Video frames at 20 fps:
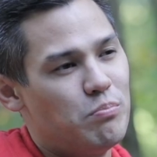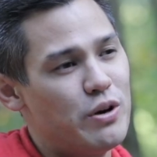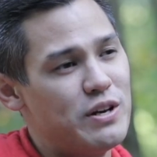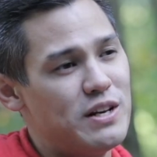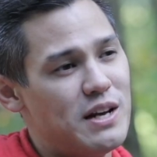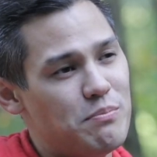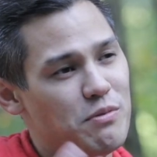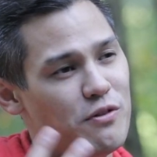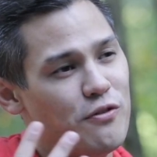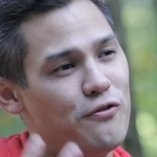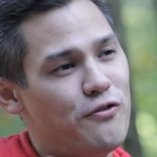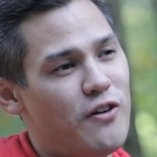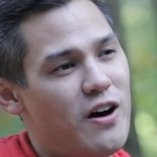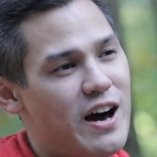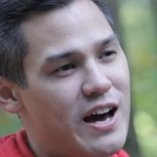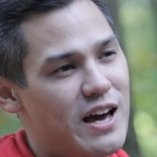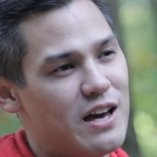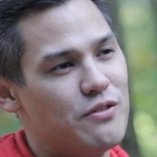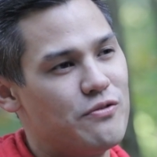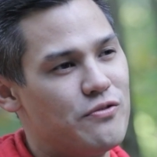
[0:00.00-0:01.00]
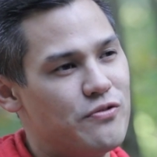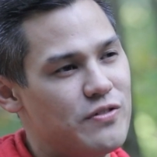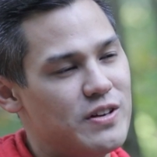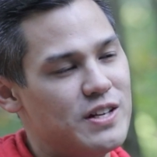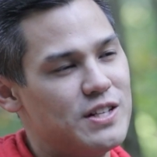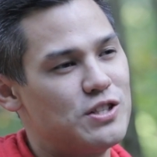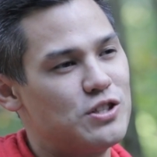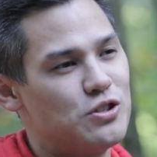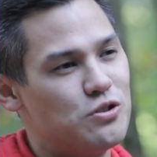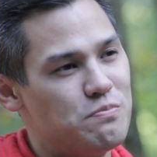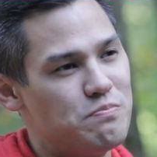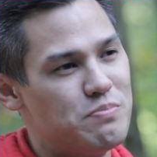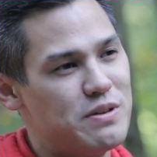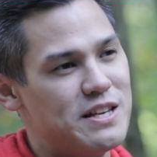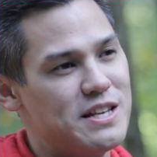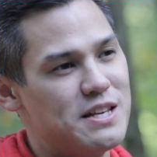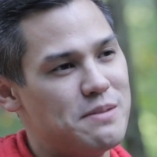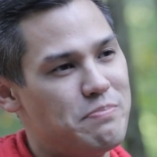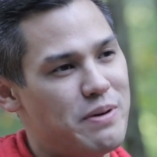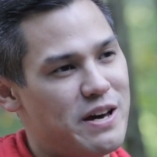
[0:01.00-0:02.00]
Point number 5 is to
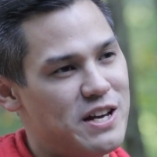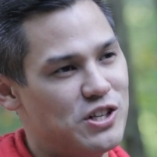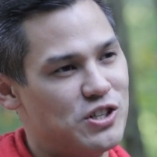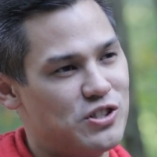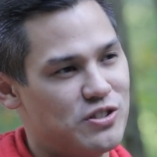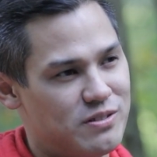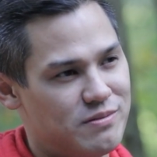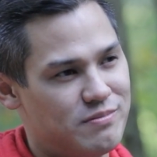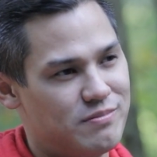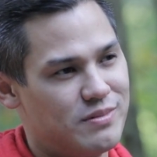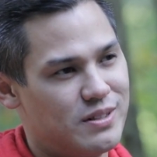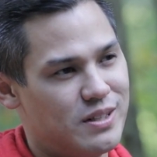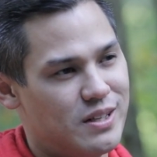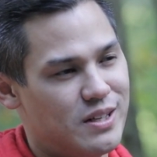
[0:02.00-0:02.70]
be patient.